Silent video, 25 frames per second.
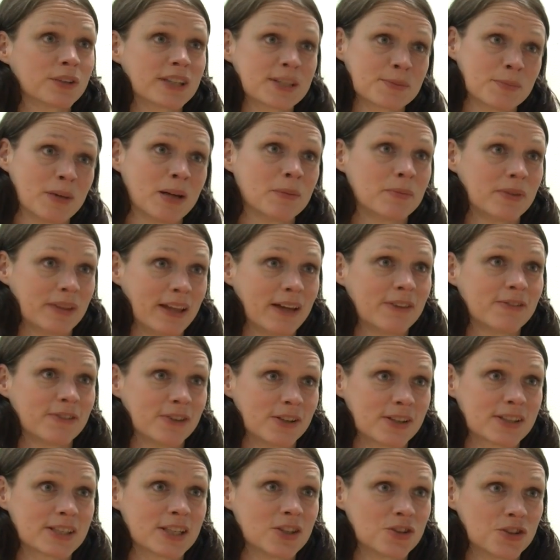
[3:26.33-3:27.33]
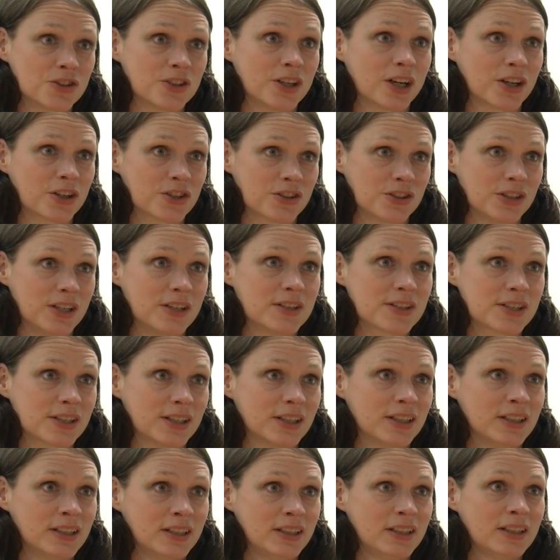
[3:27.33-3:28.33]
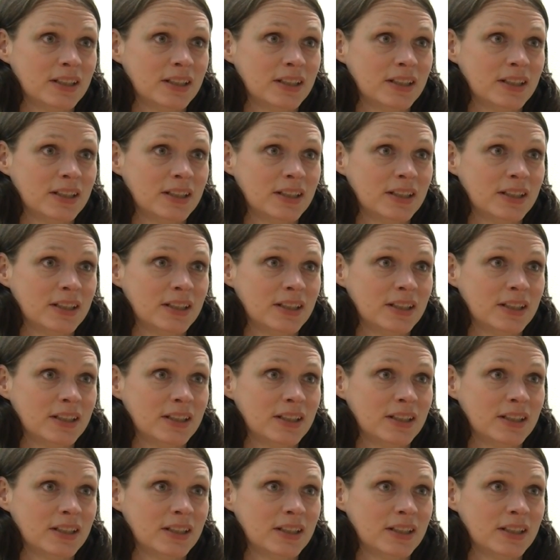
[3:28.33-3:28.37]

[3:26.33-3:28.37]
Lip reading: This might be their first introduction into